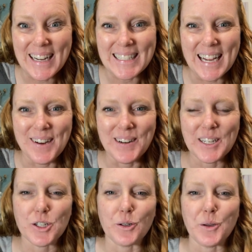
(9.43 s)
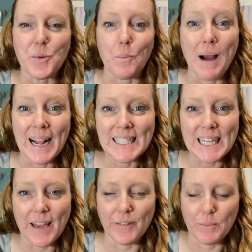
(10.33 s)
I want to show you my
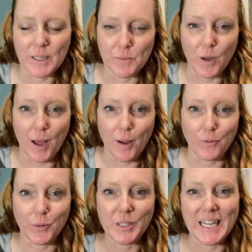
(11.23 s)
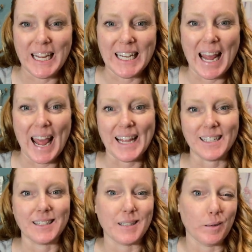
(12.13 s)
savvy routine
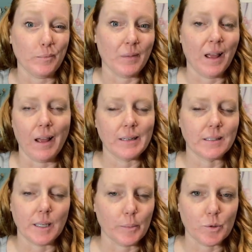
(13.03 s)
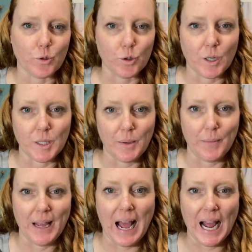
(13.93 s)
and some tips or tricks
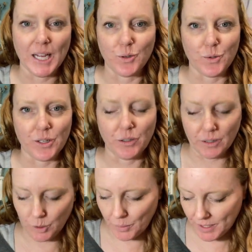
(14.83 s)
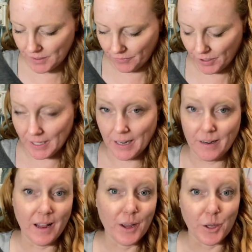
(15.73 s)
maybe I use that are a little bit different, and
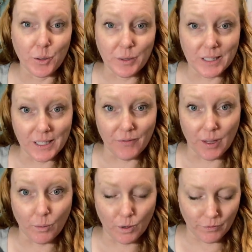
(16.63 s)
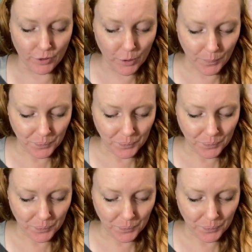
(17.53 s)
you can see if they work for you.